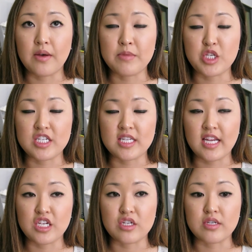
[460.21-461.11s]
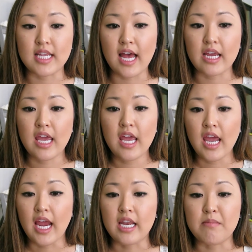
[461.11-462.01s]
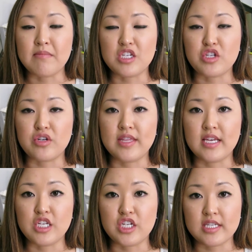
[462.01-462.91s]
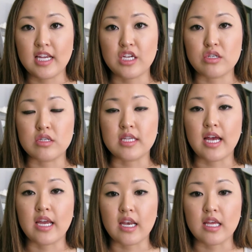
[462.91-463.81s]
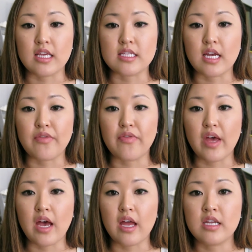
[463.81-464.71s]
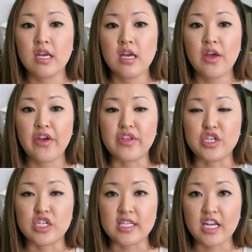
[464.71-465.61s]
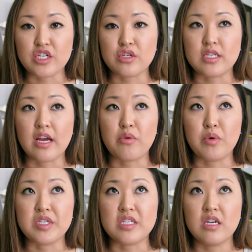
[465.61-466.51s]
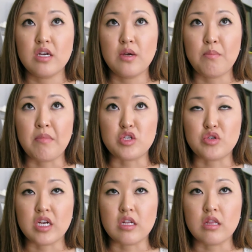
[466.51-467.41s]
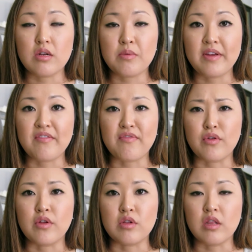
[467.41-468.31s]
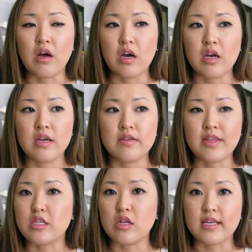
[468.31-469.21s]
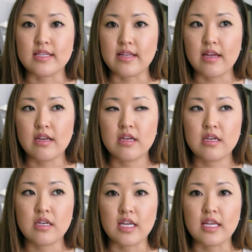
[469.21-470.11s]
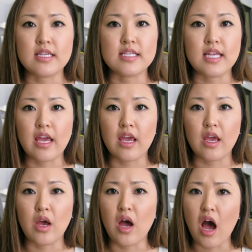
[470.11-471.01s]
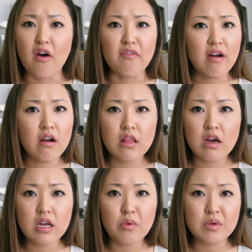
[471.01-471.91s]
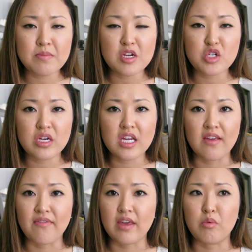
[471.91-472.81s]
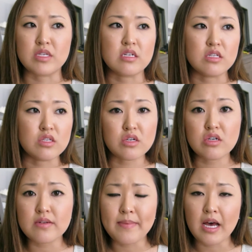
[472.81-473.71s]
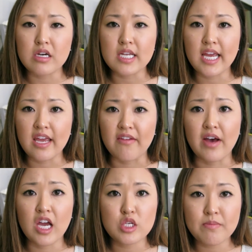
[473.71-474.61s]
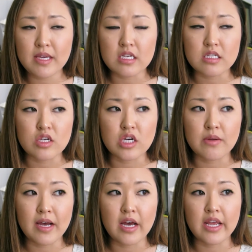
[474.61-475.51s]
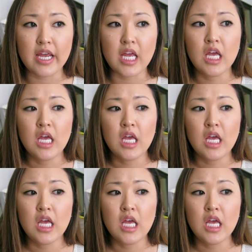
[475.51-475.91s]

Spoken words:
gestational sac, and he measured the gestational sac, and he said that the gestational sac was measuring a little bit further along. That's all he said. He didn't say how far along it was measuring, if he was concerned about it, if I should be concerned about it.